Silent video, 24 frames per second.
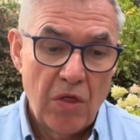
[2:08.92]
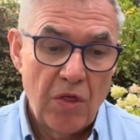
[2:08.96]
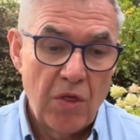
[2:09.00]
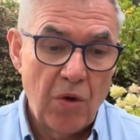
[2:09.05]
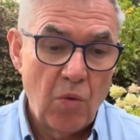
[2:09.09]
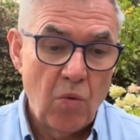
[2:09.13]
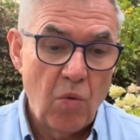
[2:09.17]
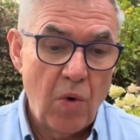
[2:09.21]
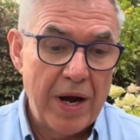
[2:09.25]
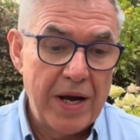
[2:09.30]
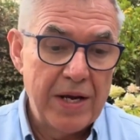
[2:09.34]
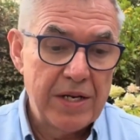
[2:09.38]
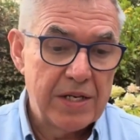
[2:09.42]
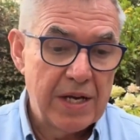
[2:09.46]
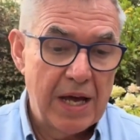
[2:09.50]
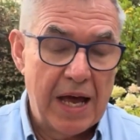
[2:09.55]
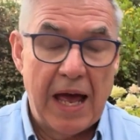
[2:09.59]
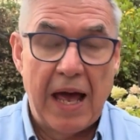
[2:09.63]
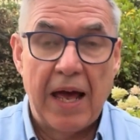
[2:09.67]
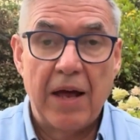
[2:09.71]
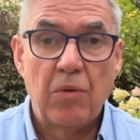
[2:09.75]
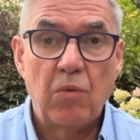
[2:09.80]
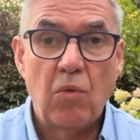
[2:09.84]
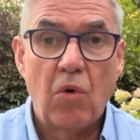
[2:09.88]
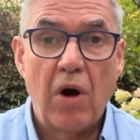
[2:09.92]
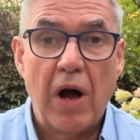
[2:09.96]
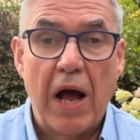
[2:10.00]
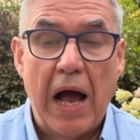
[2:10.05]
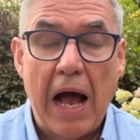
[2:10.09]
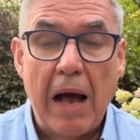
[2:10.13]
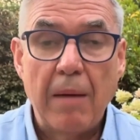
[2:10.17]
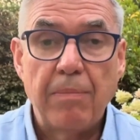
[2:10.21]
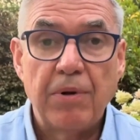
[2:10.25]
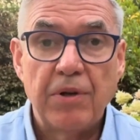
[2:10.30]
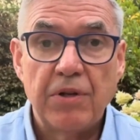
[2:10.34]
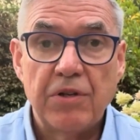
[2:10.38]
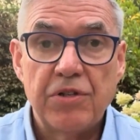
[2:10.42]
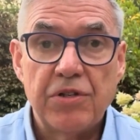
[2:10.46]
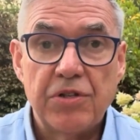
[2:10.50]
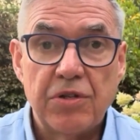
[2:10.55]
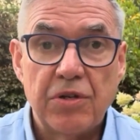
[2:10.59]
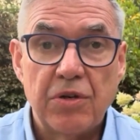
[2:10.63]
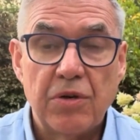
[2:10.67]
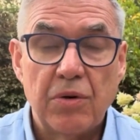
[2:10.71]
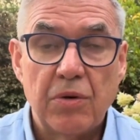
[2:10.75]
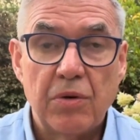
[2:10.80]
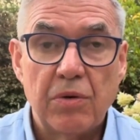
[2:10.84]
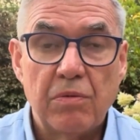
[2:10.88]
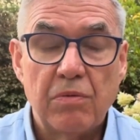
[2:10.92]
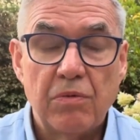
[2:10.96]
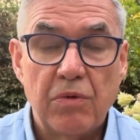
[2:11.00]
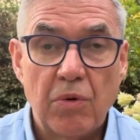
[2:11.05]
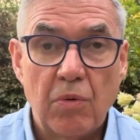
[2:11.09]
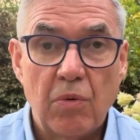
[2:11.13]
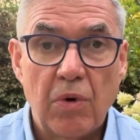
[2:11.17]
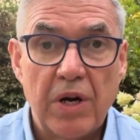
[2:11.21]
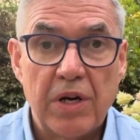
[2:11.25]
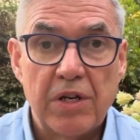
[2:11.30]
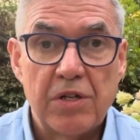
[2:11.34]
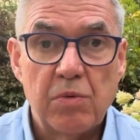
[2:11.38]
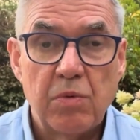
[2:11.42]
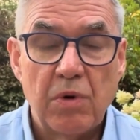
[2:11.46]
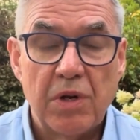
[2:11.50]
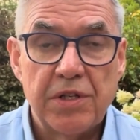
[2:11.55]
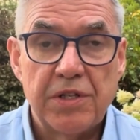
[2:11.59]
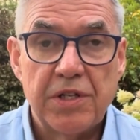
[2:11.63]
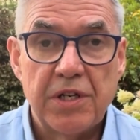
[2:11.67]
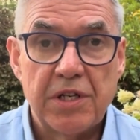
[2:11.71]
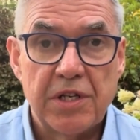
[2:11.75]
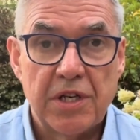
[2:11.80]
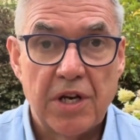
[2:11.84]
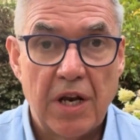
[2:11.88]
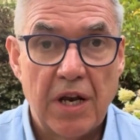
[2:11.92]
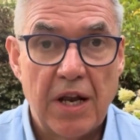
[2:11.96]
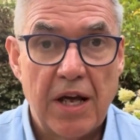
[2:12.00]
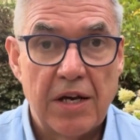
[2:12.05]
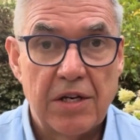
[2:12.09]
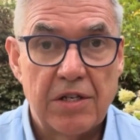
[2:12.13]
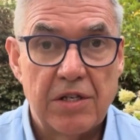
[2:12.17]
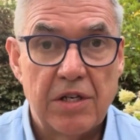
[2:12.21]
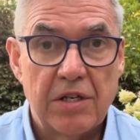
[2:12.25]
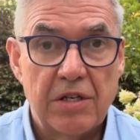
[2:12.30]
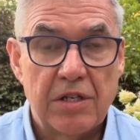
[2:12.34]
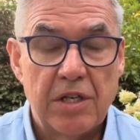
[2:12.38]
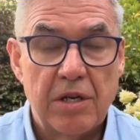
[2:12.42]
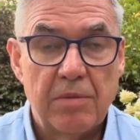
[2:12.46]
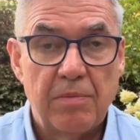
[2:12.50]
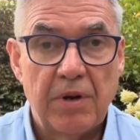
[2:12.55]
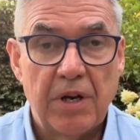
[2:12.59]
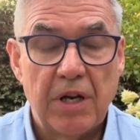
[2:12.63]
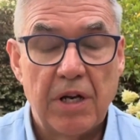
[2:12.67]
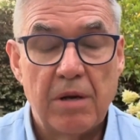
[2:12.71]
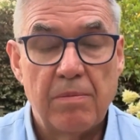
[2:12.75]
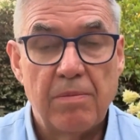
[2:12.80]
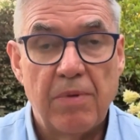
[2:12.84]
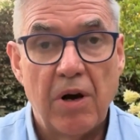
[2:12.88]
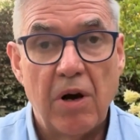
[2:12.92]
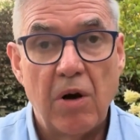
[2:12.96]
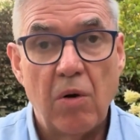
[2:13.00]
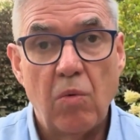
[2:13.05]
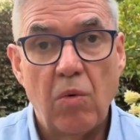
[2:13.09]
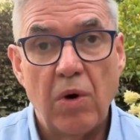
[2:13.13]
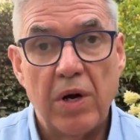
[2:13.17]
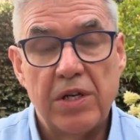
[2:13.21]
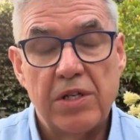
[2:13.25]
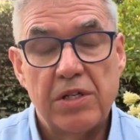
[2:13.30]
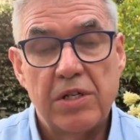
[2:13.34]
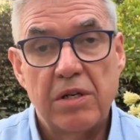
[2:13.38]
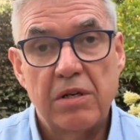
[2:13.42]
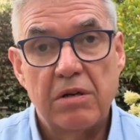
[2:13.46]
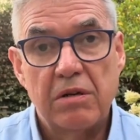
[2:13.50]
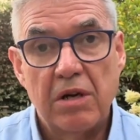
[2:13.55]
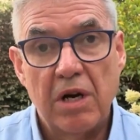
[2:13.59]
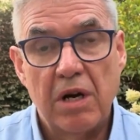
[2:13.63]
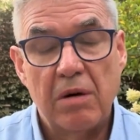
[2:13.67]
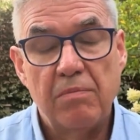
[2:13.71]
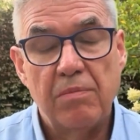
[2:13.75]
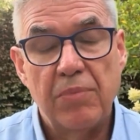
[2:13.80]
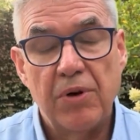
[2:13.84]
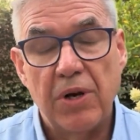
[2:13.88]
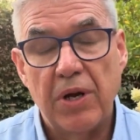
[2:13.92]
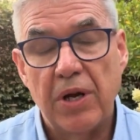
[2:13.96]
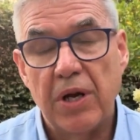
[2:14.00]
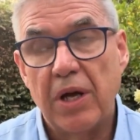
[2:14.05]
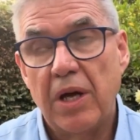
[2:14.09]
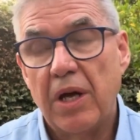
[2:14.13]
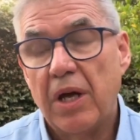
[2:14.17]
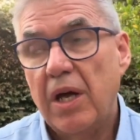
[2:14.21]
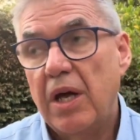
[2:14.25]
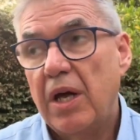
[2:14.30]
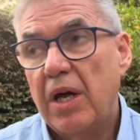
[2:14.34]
the weight and what happens to the waste once it's collected, typically by a waste company.